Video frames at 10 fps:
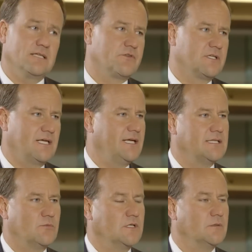end of the day,
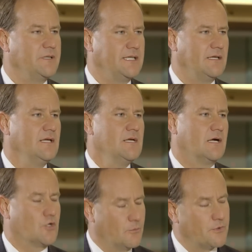there will be
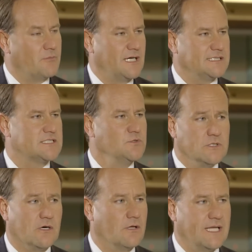a compromise
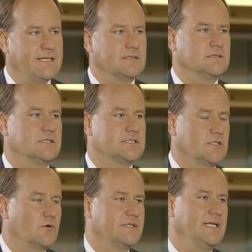sooner or later.
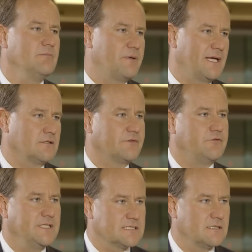So the impact of the
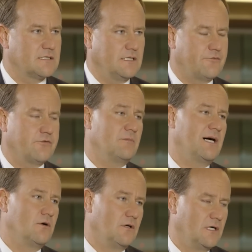fiscal cliff from
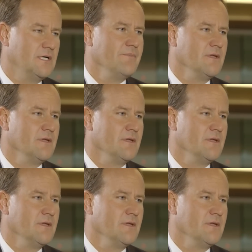our